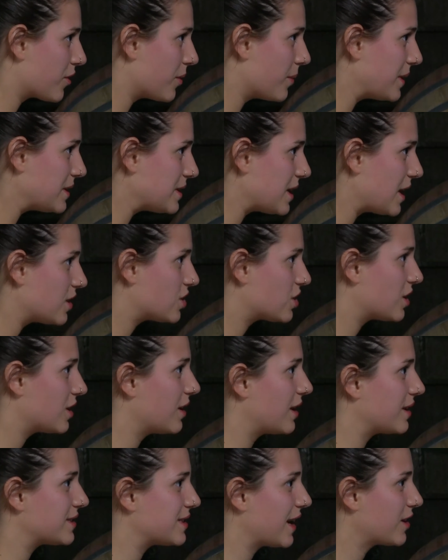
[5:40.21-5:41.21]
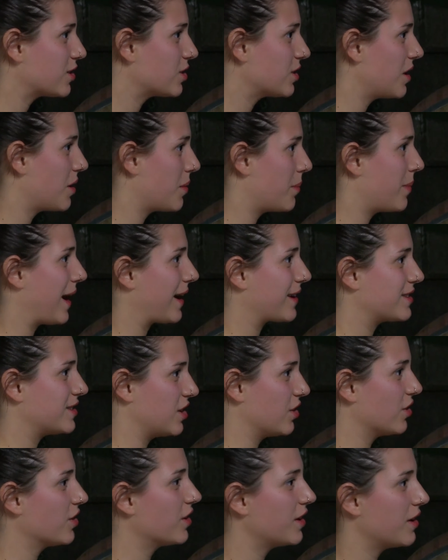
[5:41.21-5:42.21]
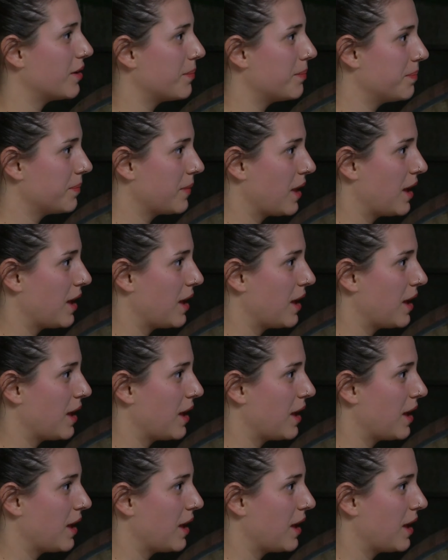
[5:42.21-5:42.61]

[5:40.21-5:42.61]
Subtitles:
fermentation, it's actually a bacterium.